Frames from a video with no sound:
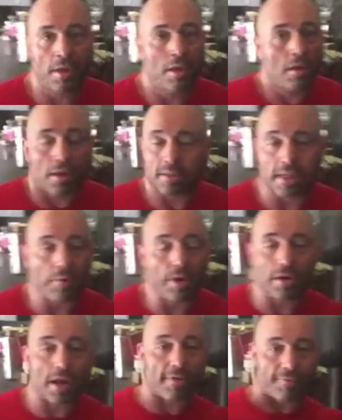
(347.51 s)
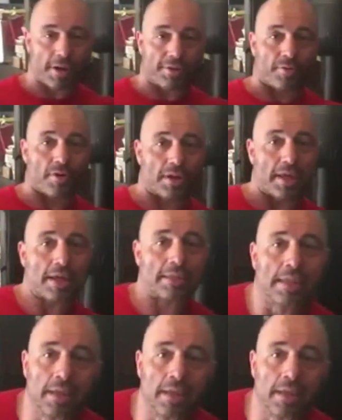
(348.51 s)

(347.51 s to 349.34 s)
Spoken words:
Because that way you're not afraid of throwing kicks.